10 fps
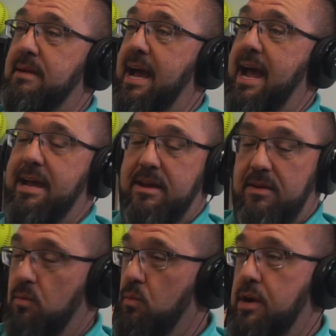guy, hey,
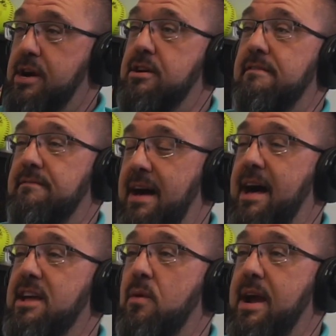we're here to
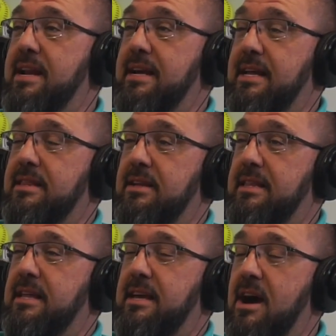evaluate
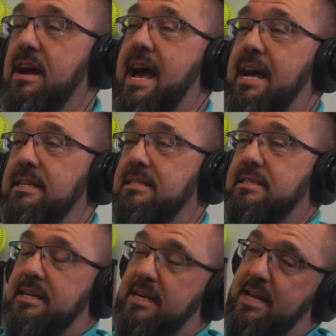the young guys,
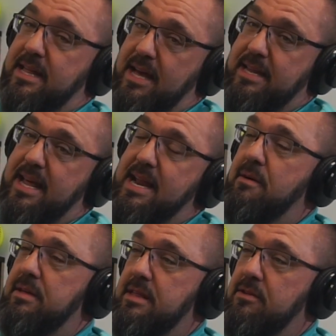and
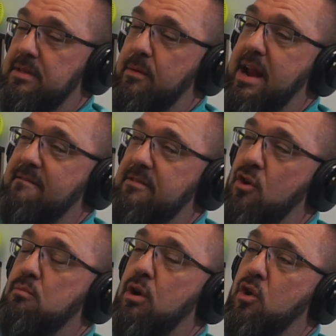then they would have
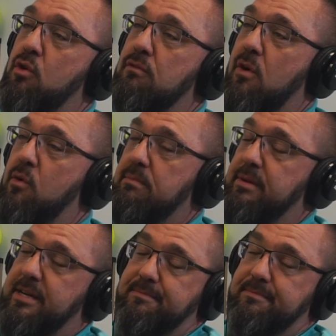no more going forward.
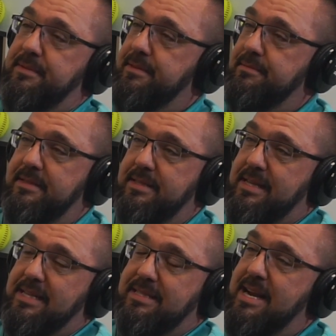But
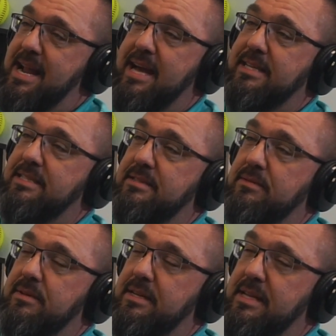that's not Nagy's.
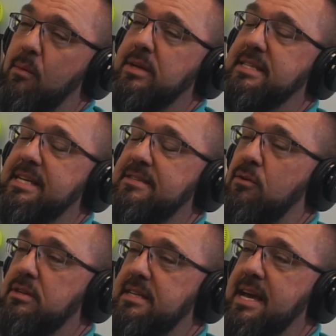That wasn't his
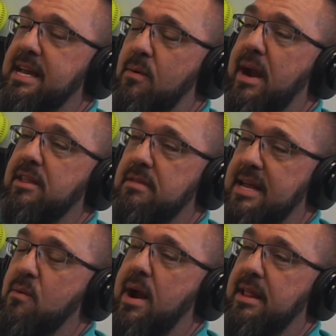forte. He didn't want to do
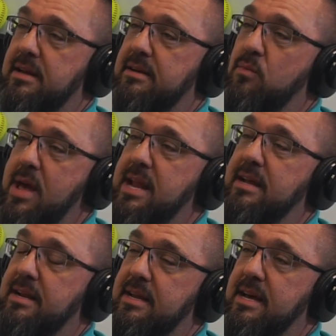that. He wanted to
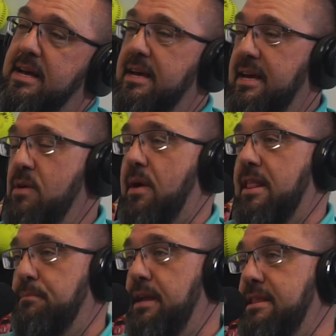win, and he
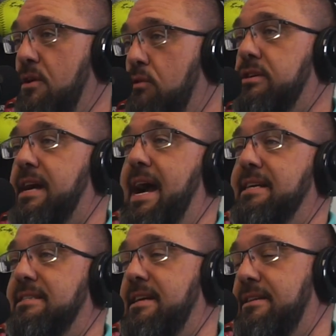wanted to play the older
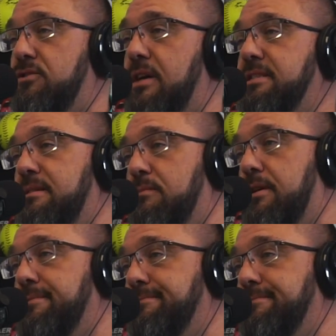guys because he trusted them more.